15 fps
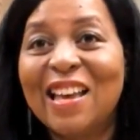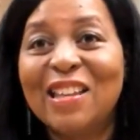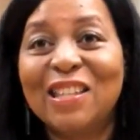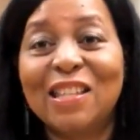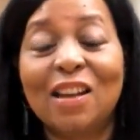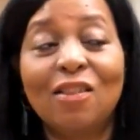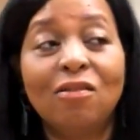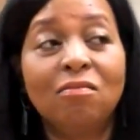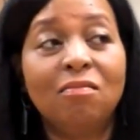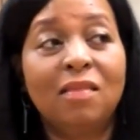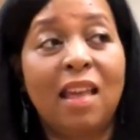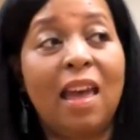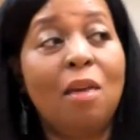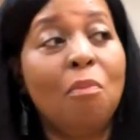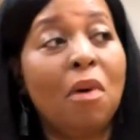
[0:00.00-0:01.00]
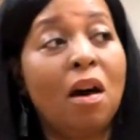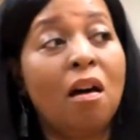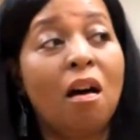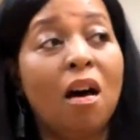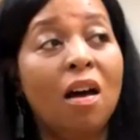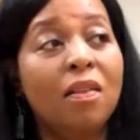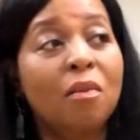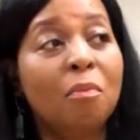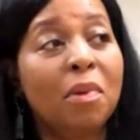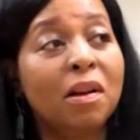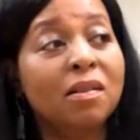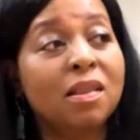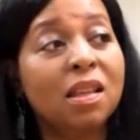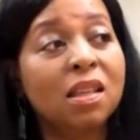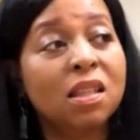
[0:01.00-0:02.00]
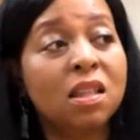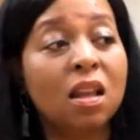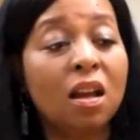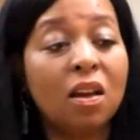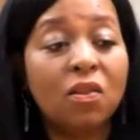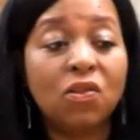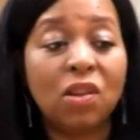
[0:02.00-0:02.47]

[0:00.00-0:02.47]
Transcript: So they bought all the birthing stuff.